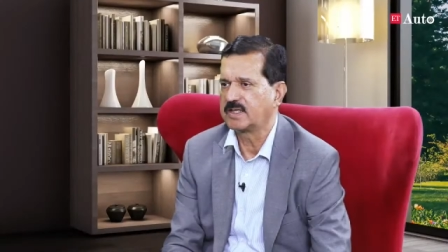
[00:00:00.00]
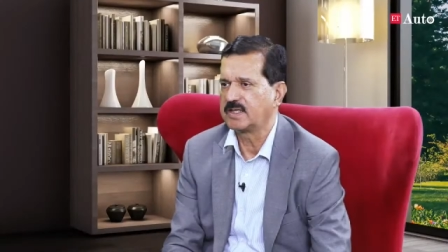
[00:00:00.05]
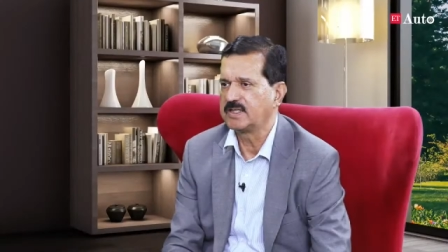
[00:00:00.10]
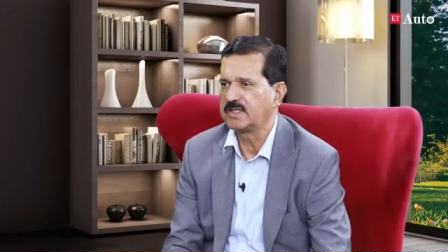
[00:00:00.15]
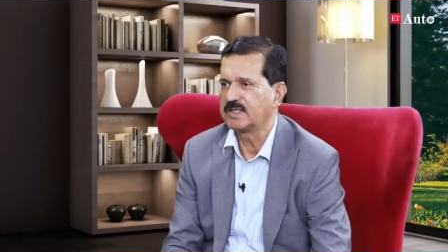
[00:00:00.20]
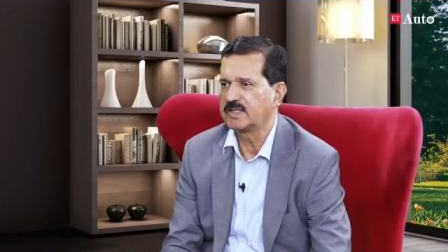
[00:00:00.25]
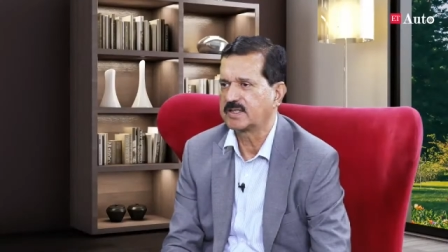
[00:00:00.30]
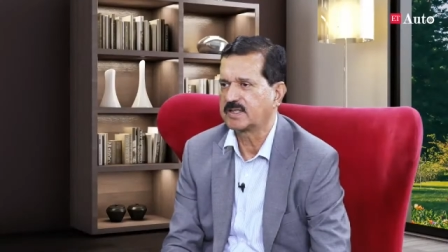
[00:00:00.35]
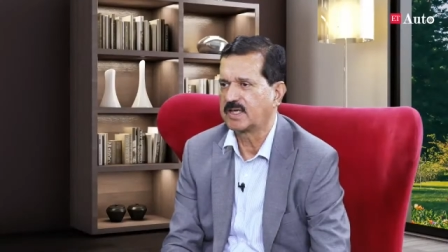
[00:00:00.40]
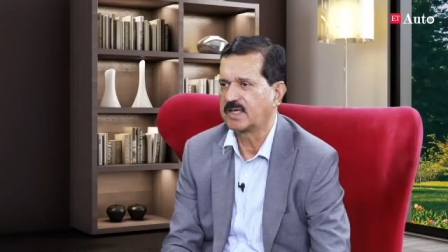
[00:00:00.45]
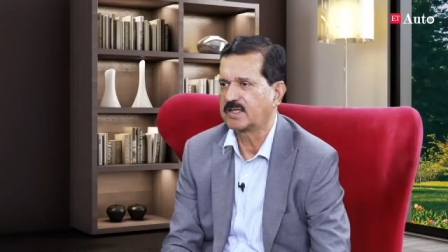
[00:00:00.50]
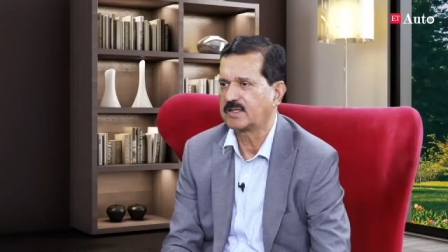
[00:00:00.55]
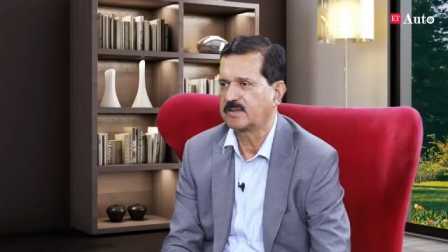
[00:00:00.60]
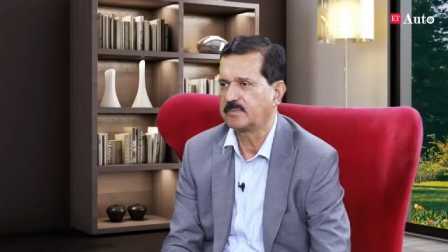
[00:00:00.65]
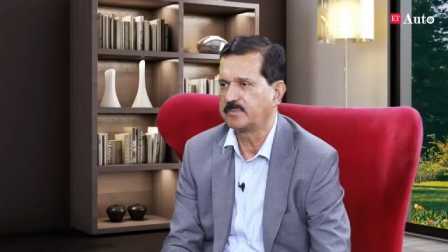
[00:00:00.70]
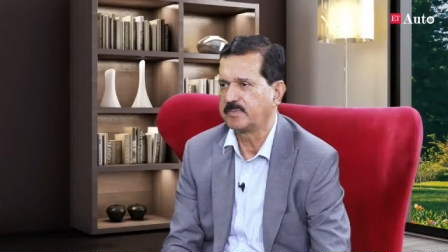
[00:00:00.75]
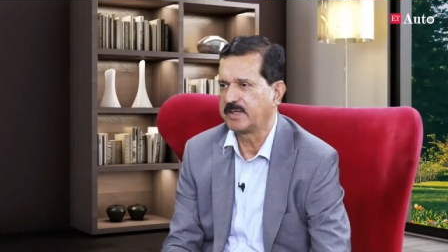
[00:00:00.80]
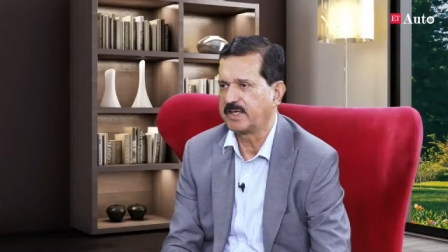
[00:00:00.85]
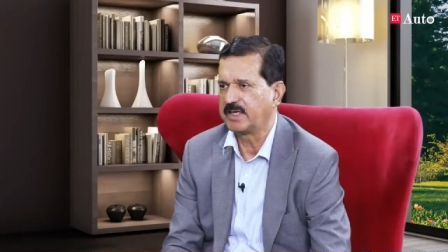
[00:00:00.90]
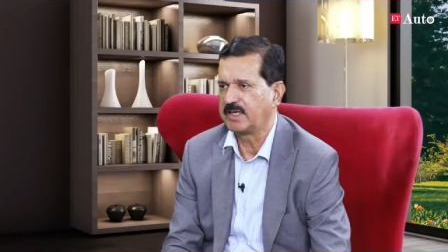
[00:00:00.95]
clear-cut
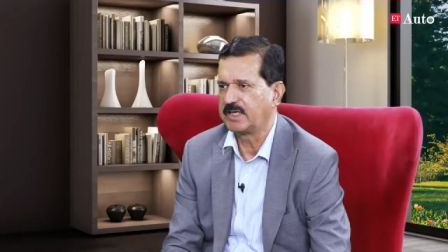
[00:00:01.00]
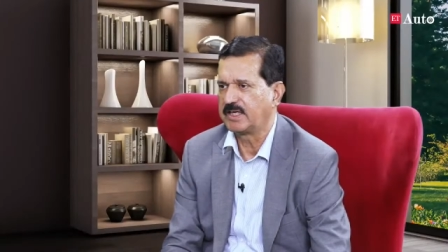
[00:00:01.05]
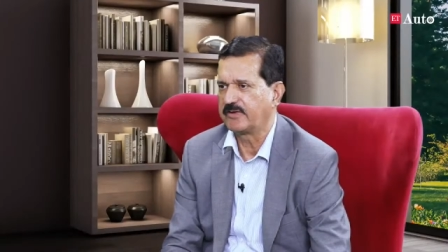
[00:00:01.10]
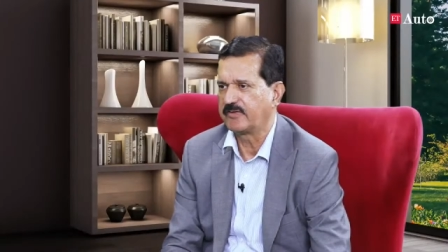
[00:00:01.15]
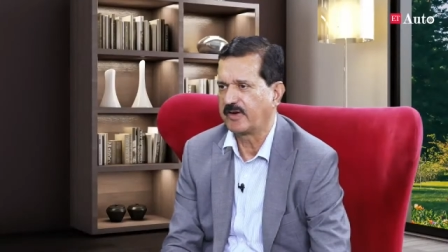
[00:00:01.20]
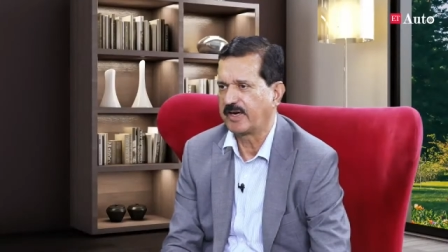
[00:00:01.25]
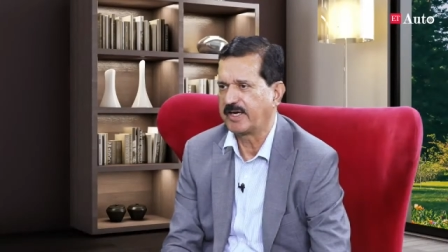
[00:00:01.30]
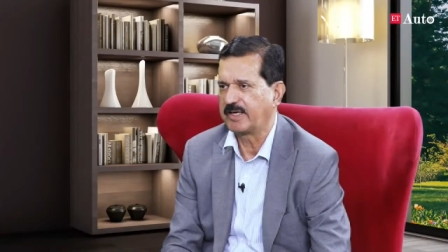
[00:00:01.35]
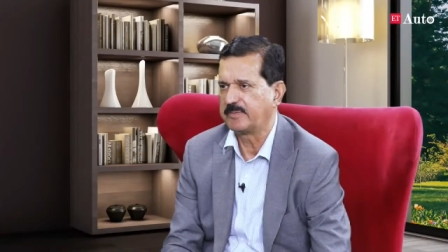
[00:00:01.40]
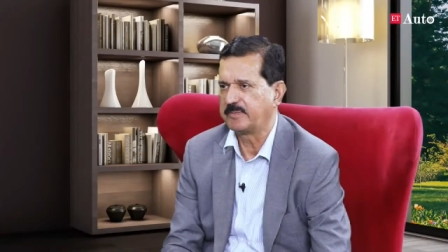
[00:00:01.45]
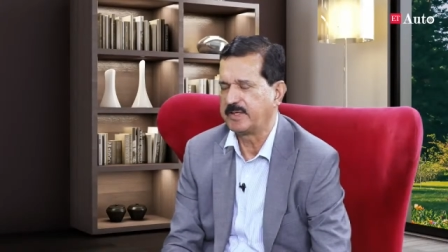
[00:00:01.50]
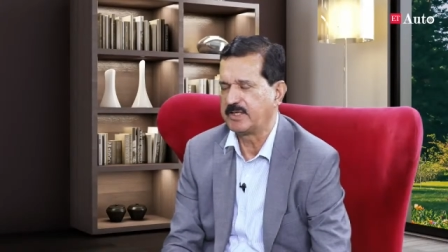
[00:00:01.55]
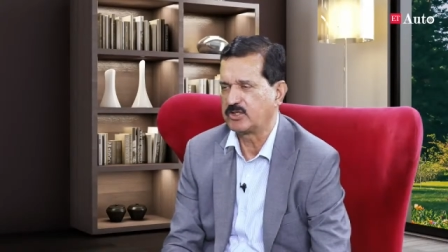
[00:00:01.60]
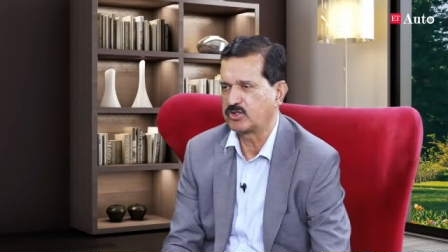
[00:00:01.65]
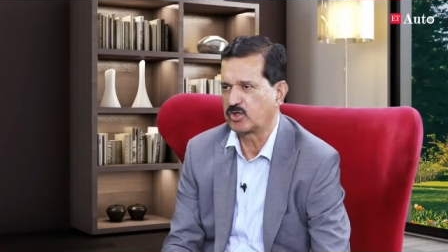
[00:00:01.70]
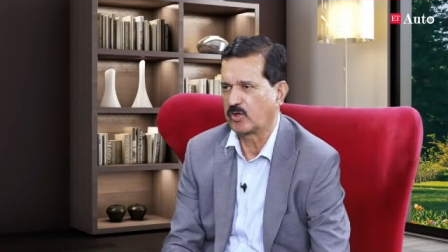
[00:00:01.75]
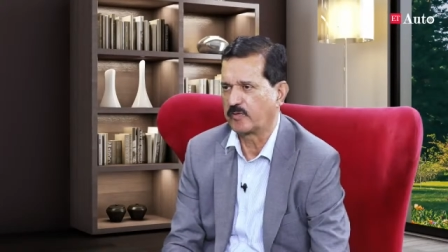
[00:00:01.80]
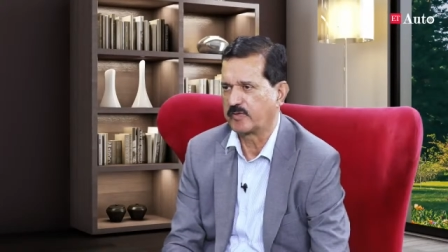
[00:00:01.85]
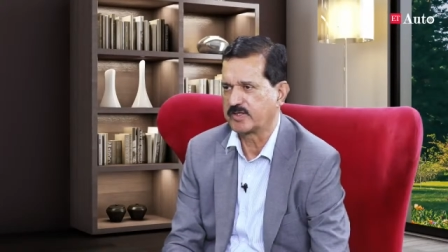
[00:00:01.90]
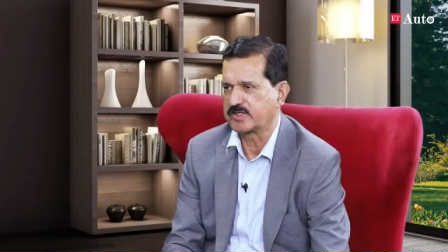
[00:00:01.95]
male divide, male
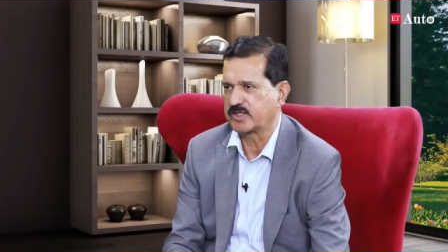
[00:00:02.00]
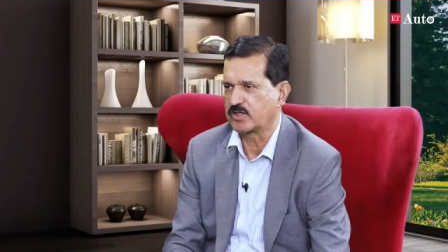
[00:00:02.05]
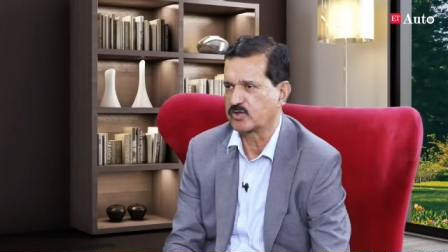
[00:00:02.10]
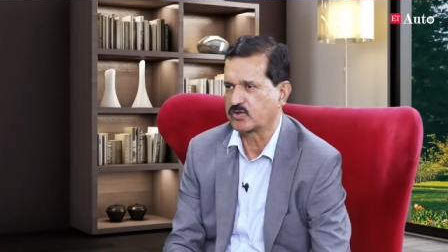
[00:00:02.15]
chauvinistic